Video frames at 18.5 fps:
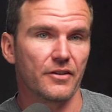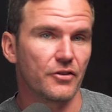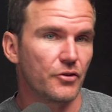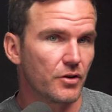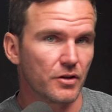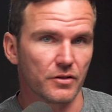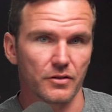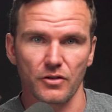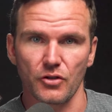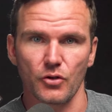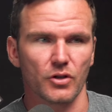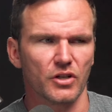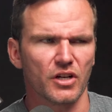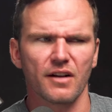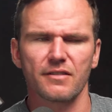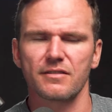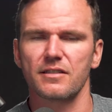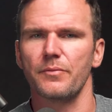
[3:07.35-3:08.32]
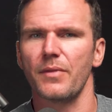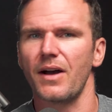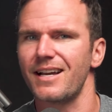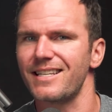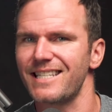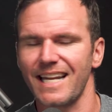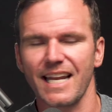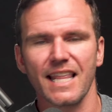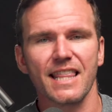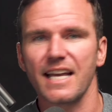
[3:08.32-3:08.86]
You can you can customize
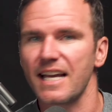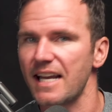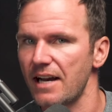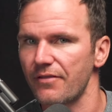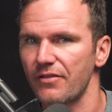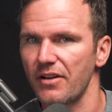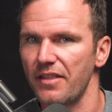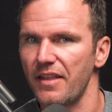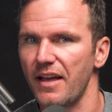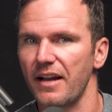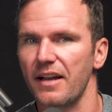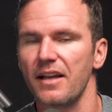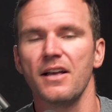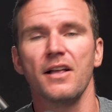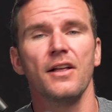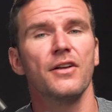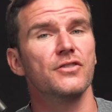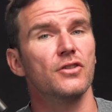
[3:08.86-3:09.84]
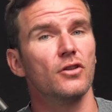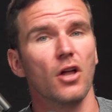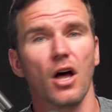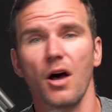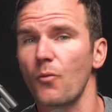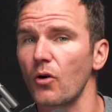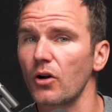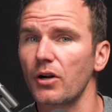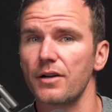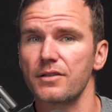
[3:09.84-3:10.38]
anything and everything. There's a lot
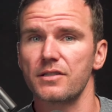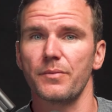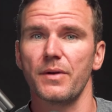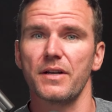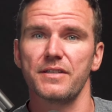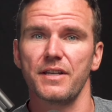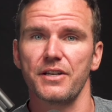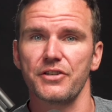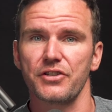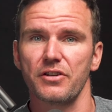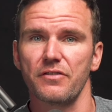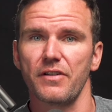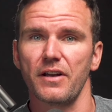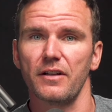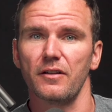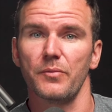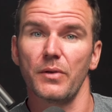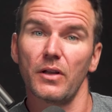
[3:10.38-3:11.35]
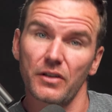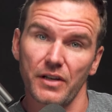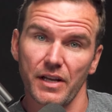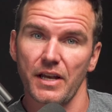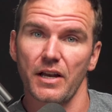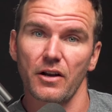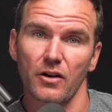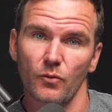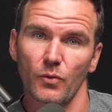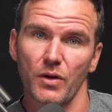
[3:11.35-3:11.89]
more customization availability
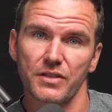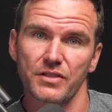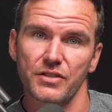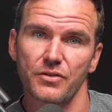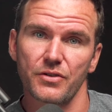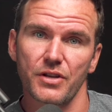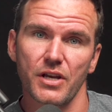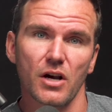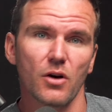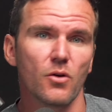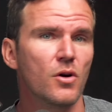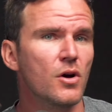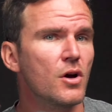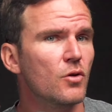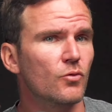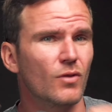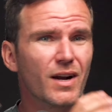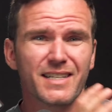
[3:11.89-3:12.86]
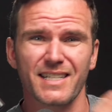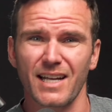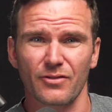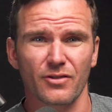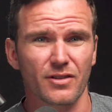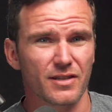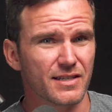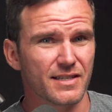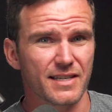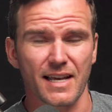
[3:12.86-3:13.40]
here in Wix Studio, right down to
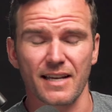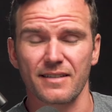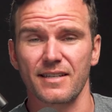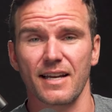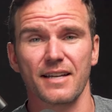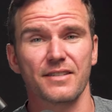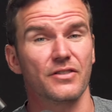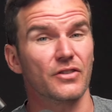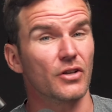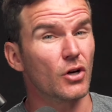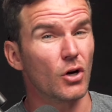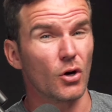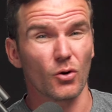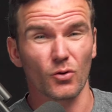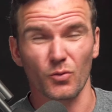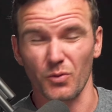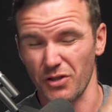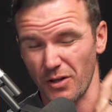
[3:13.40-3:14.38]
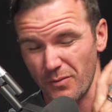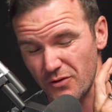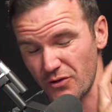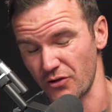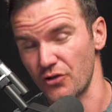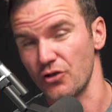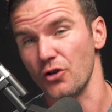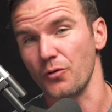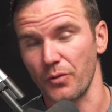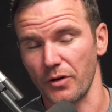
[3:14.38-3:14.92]
the CSS and the code, which I'm
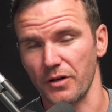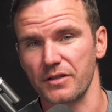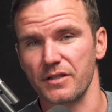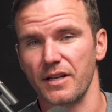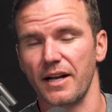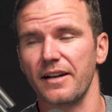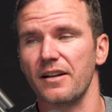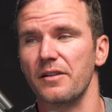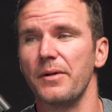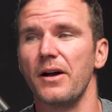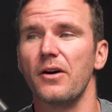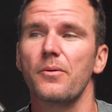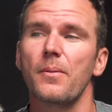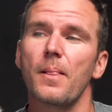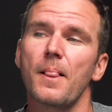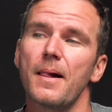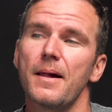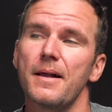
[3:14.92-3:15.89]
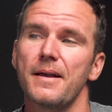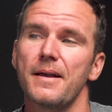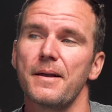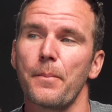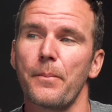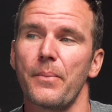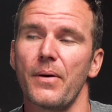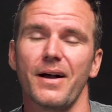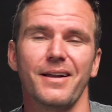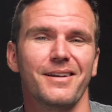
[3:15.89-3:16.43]
super excited about.
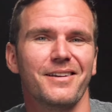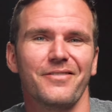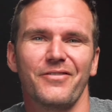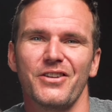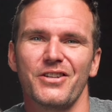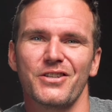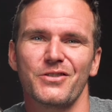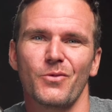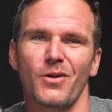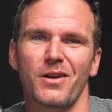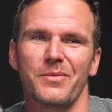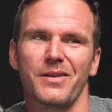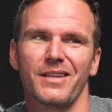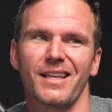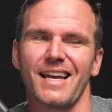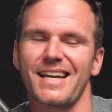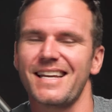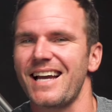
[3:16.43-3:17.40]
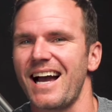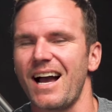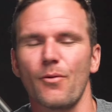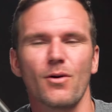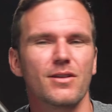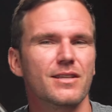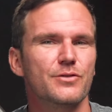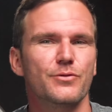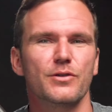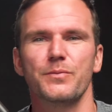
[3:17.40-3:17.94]
But if you just want to be like, I
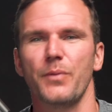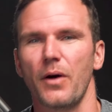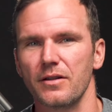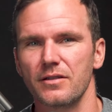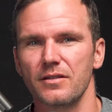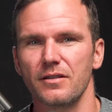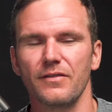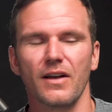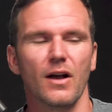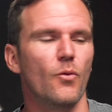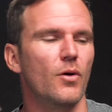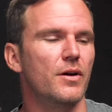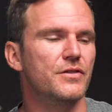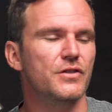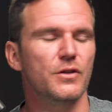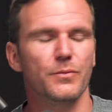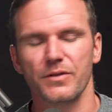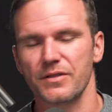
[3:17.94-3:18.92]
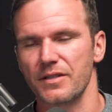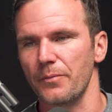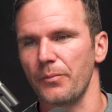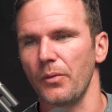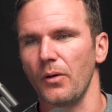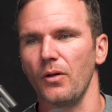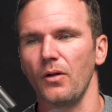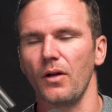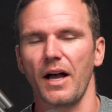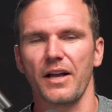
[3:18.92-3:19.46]
want this responsive, I want it super
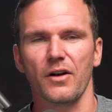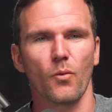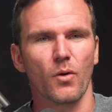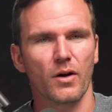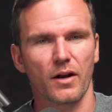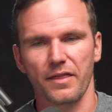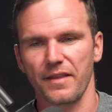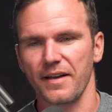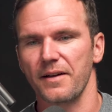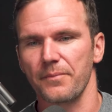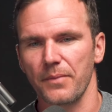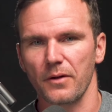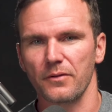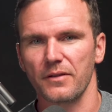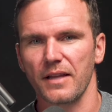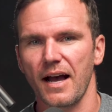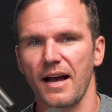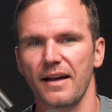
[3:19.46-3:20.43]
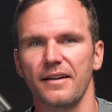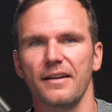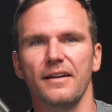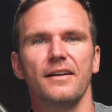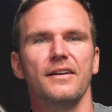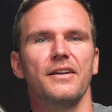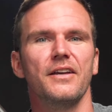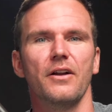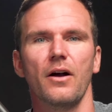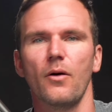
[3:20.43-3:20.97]
simple, I don't want to think about that.
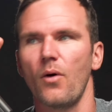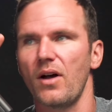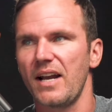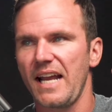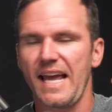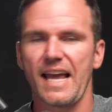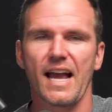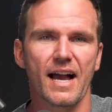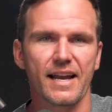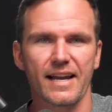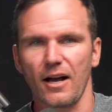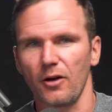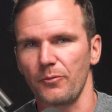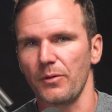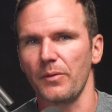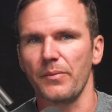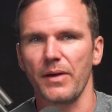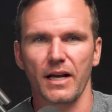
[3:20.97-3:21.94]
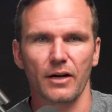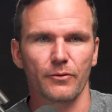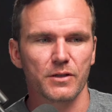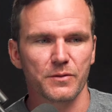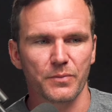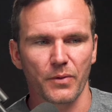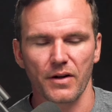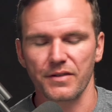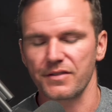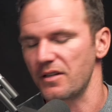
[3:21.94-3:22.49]
You know, I want AI to help me make it
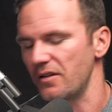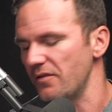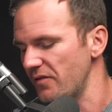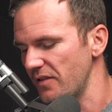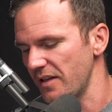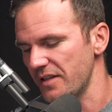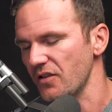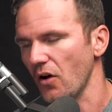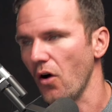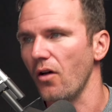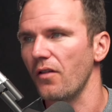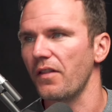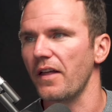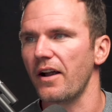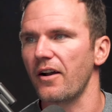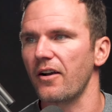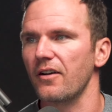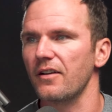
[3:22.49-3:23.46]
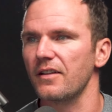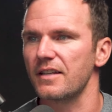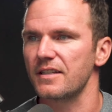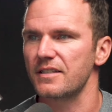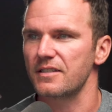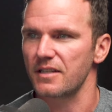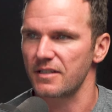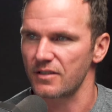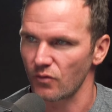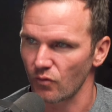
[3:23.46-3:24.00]
responsive. It's all there. This
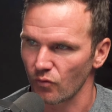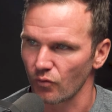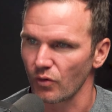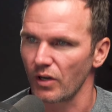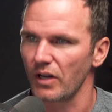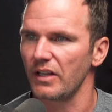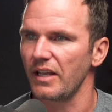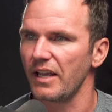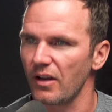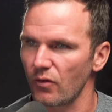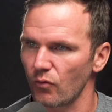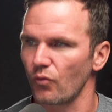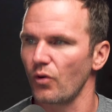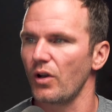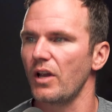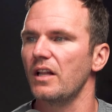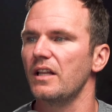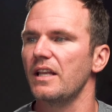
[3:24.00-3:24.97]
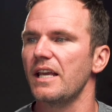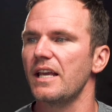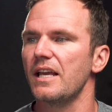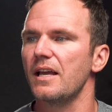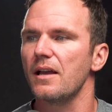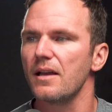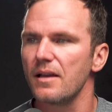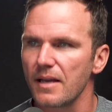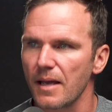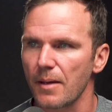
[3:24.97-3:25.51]
is really, really
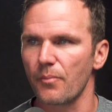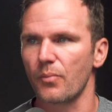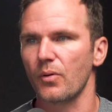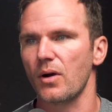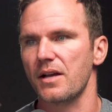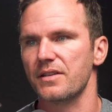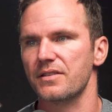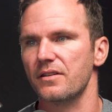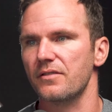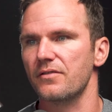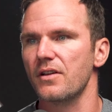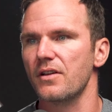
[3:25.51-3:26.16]
impressive.